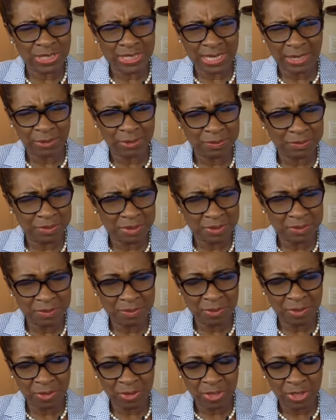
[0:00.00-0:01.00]
I
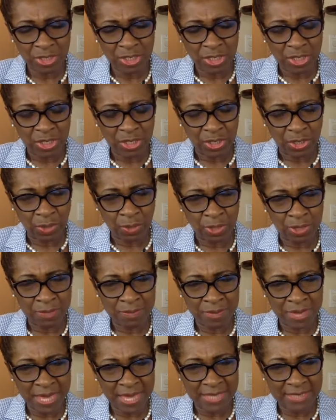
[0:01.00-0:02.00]
remember going
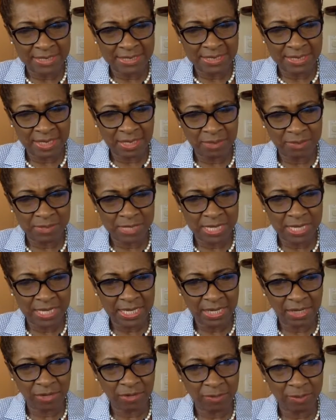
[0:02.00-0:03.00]
back to help take
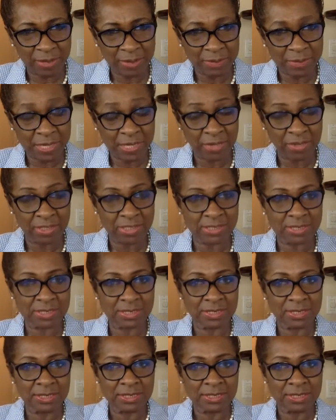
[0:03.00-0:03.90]
care of my parents.